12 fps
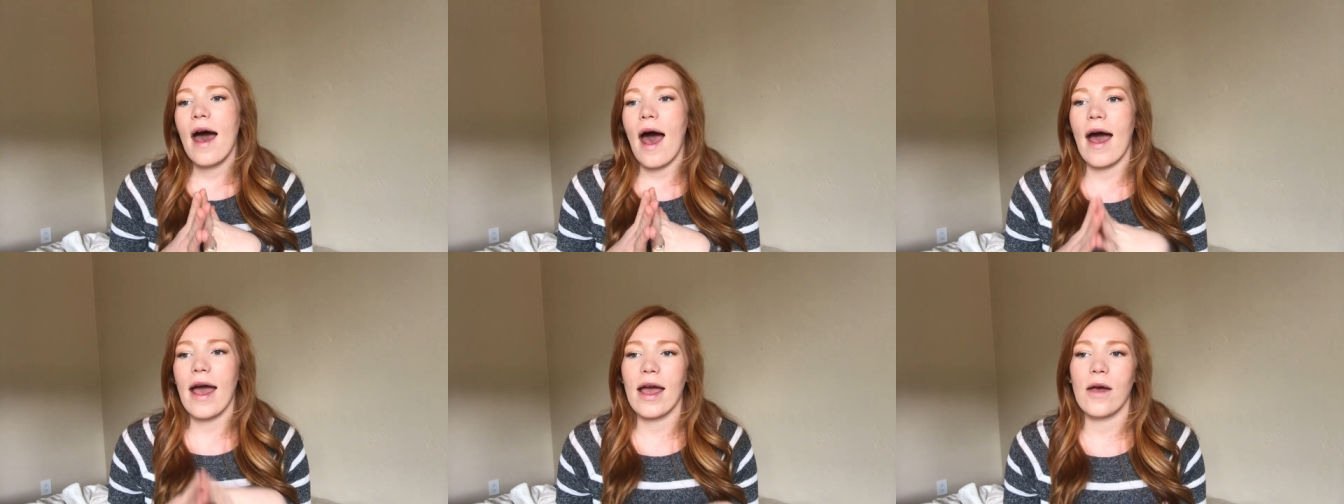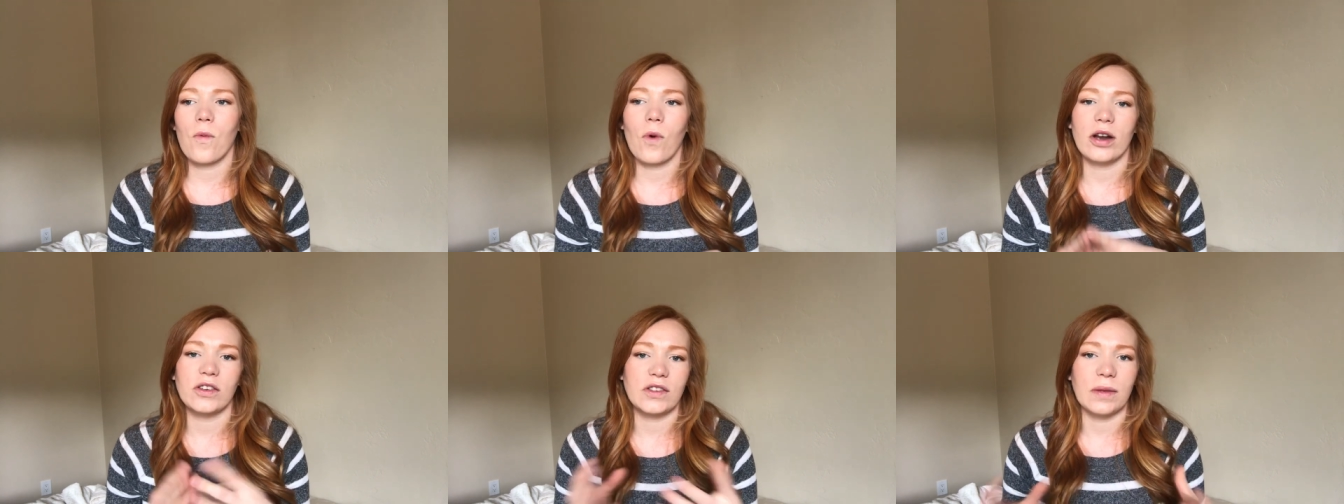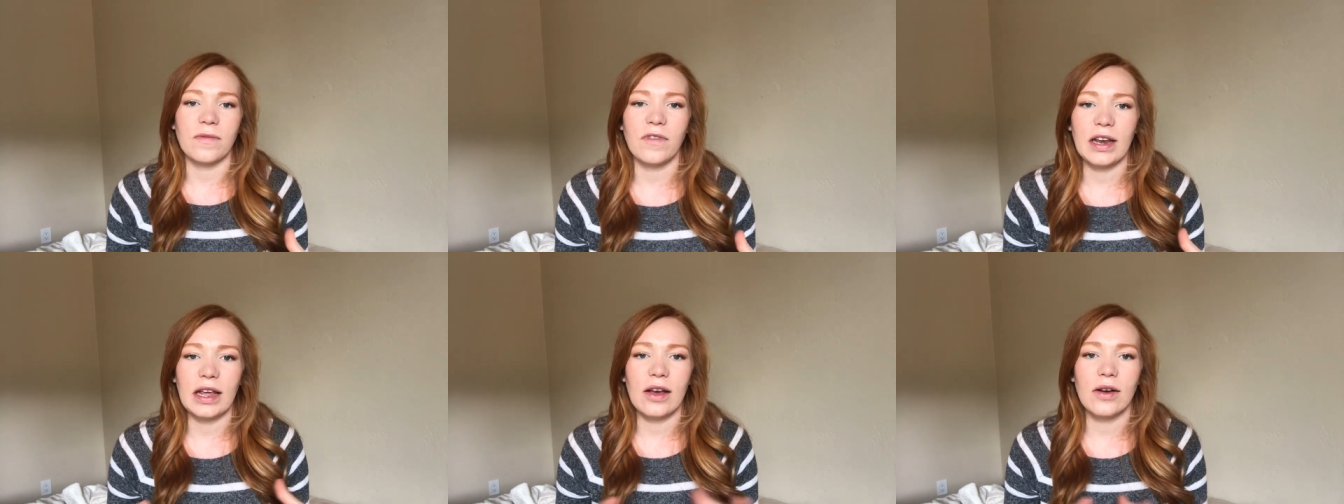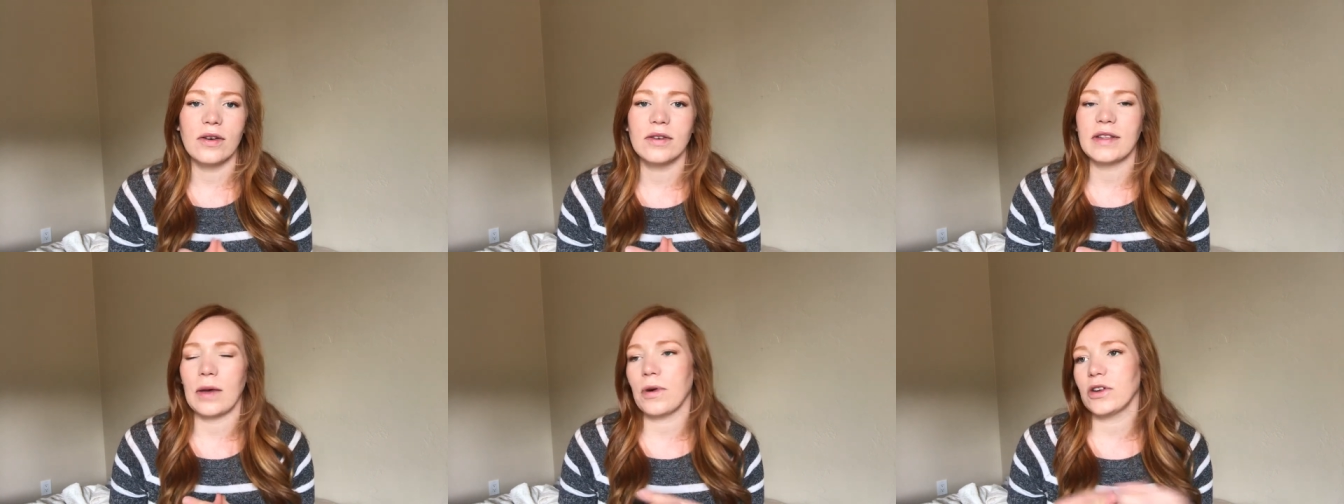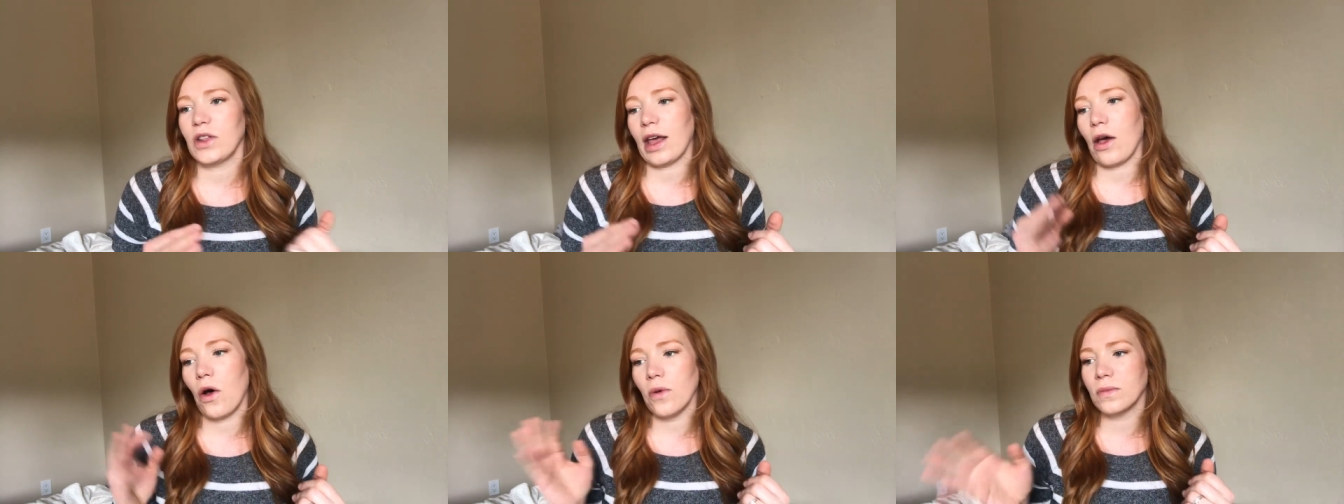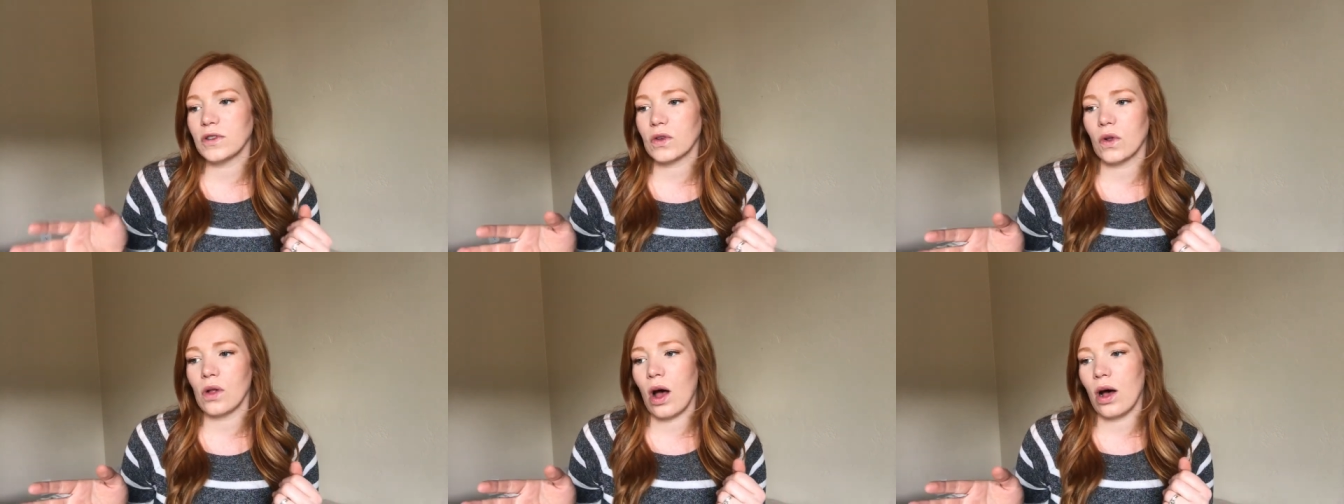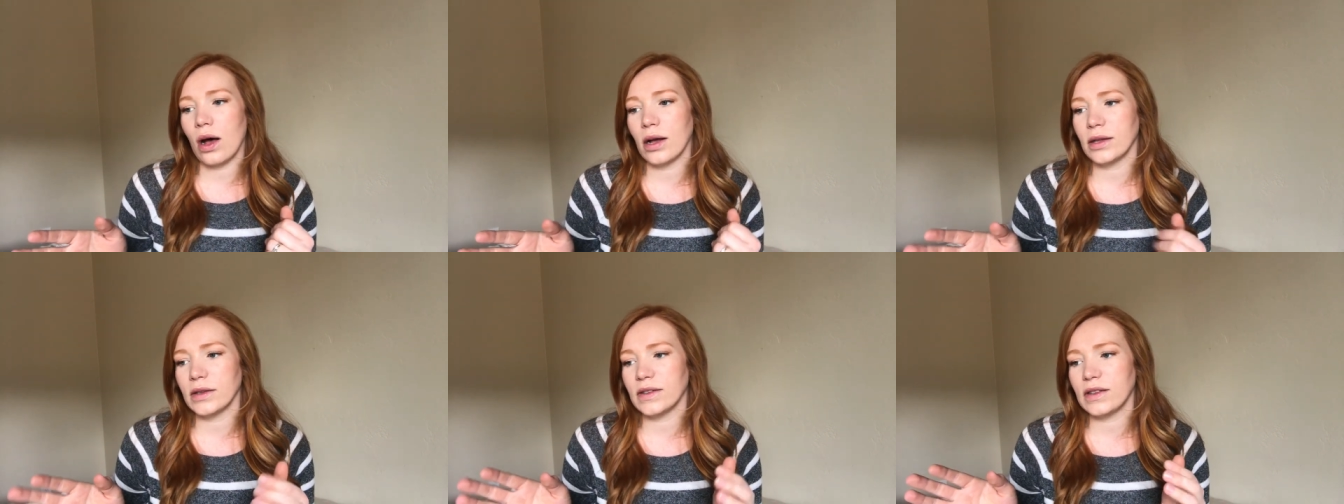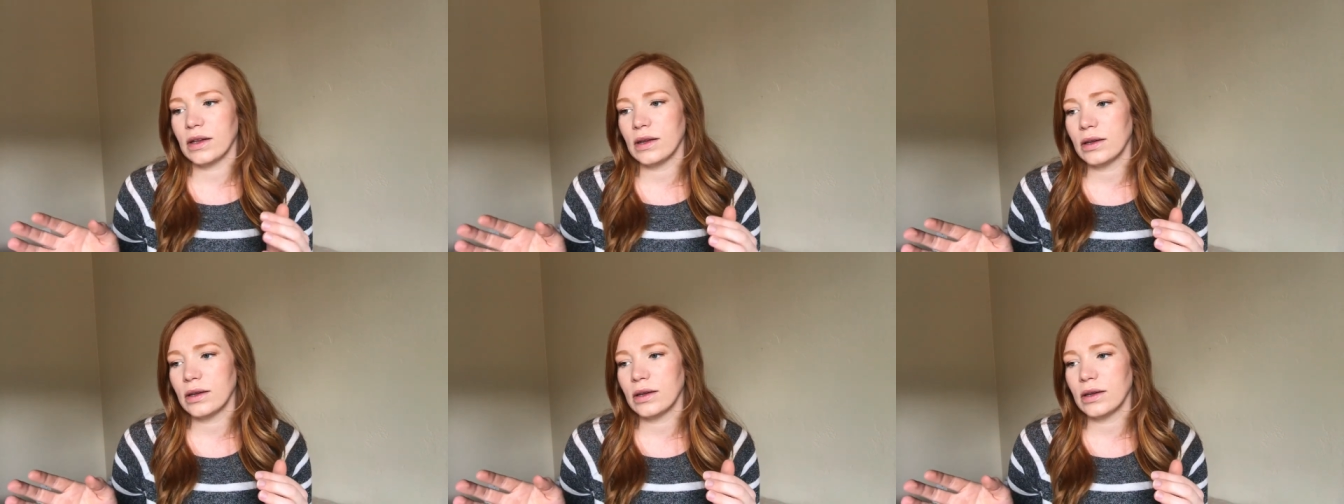I watched some videos. I watched like Homeschool On's.